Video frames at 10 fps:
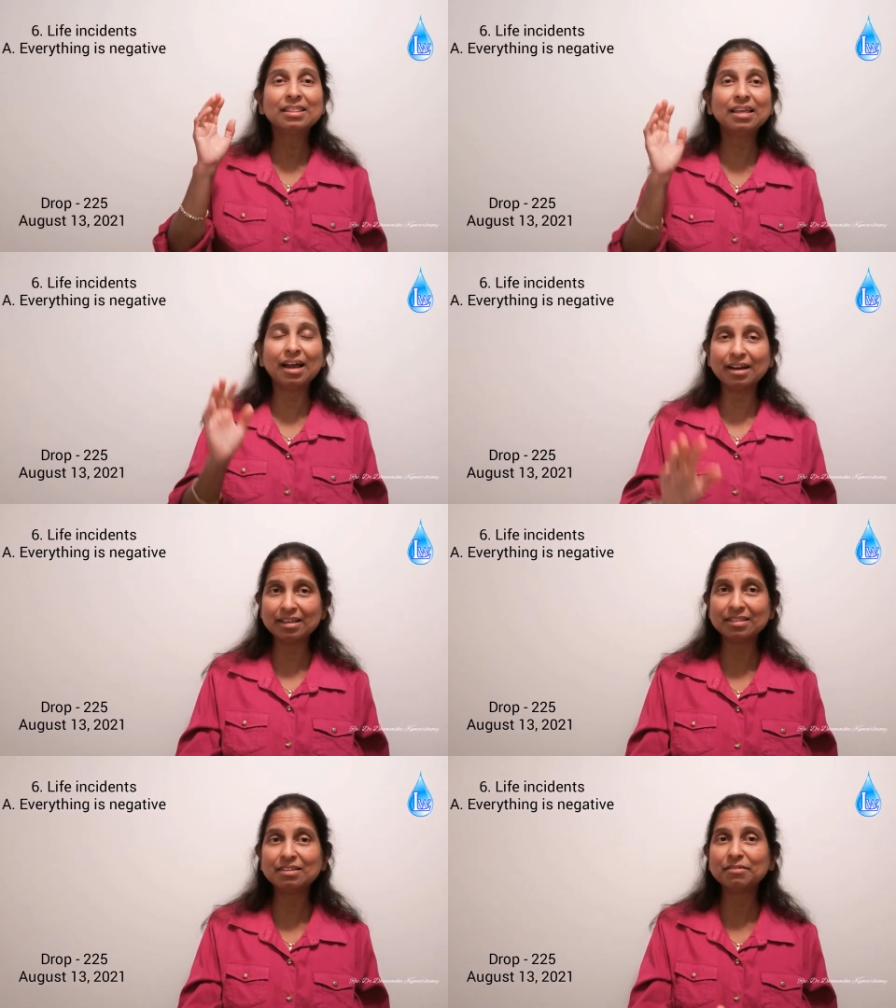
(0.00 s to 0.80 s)
that
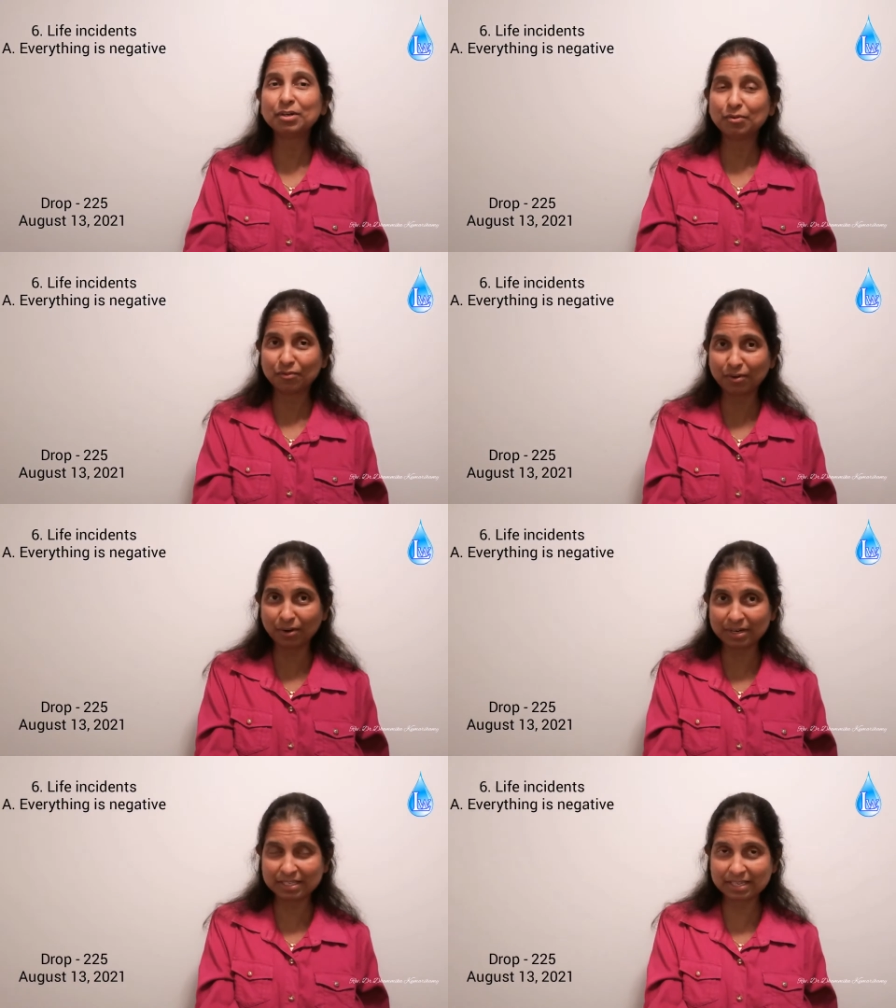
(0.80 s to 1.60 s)
is the word of
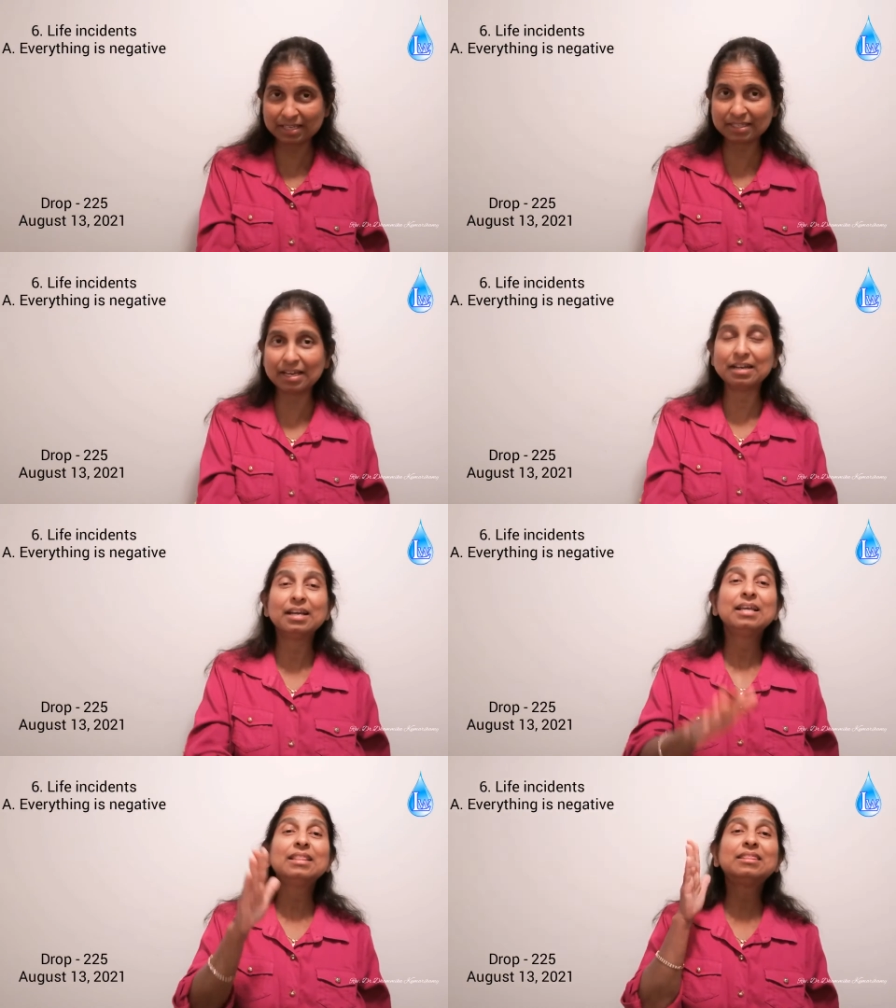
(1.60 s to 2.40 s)
God says, that
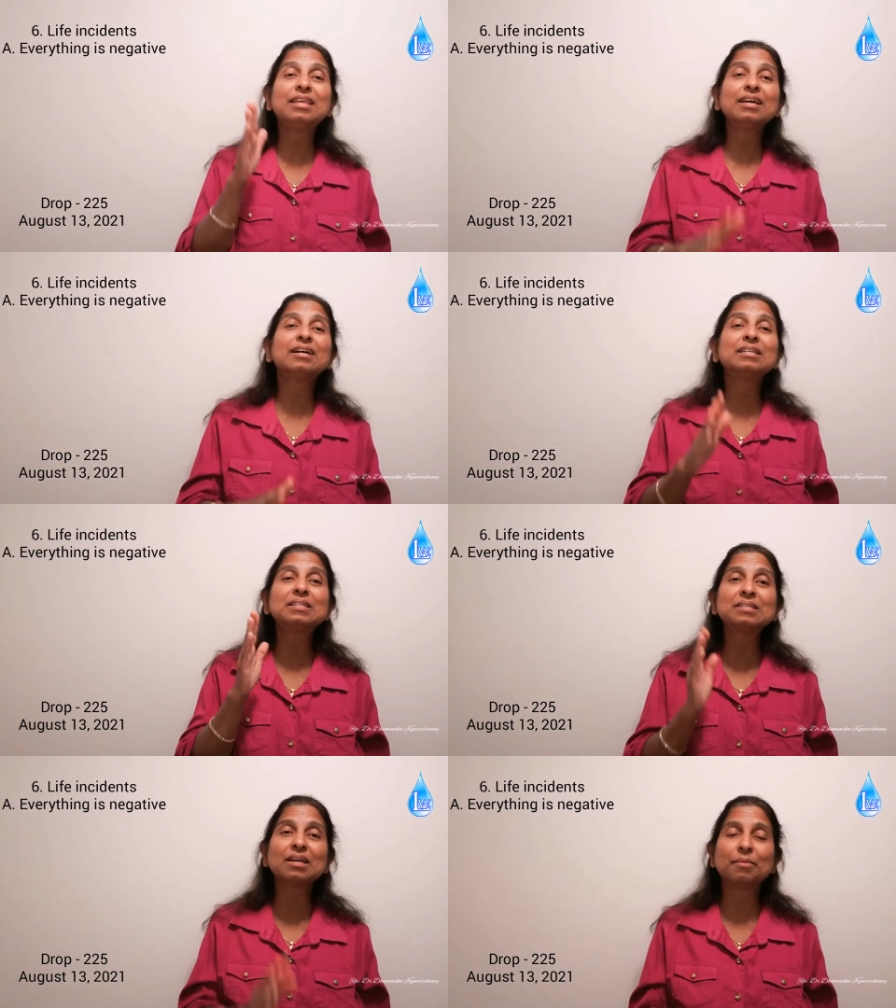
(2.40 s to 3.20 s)

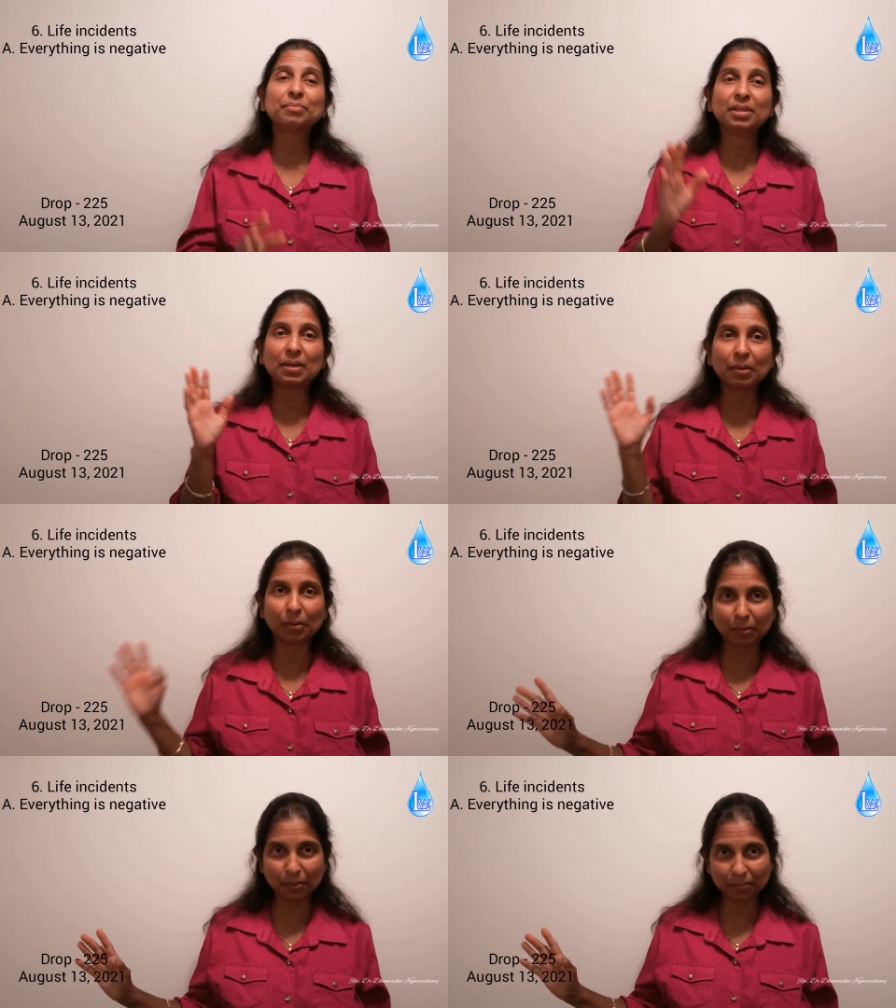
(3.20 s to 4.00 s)
there's something
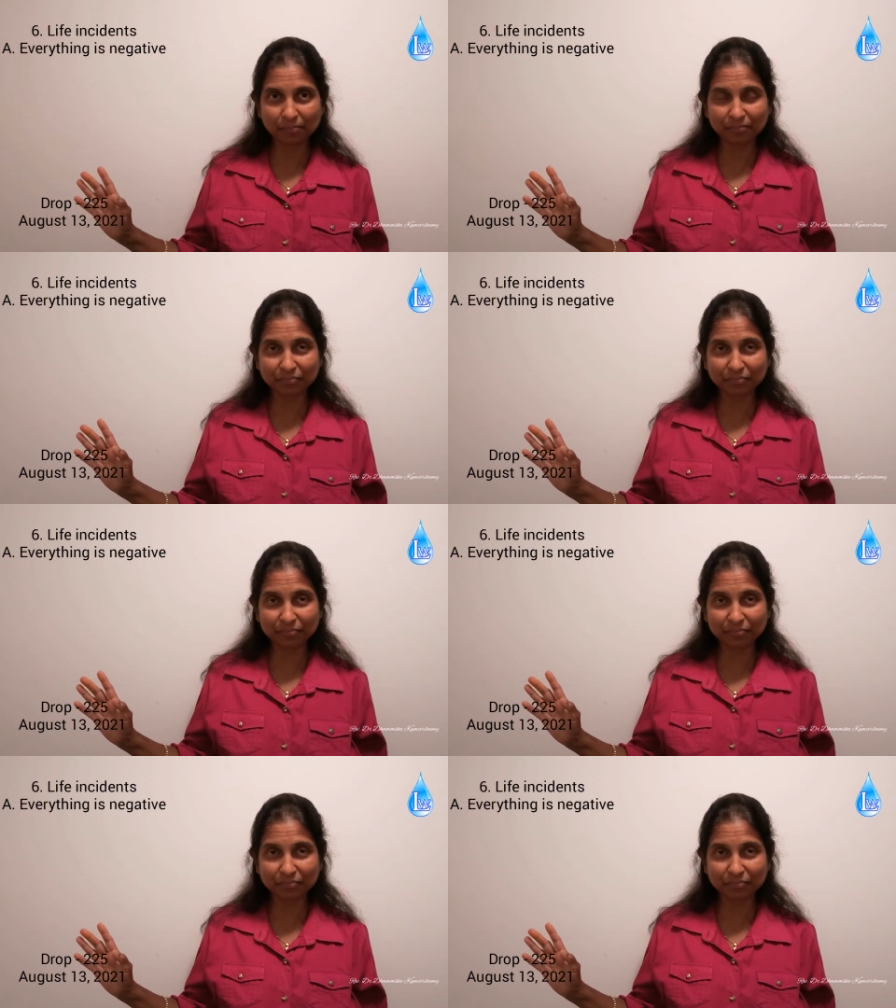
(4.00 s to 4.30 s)
wrong.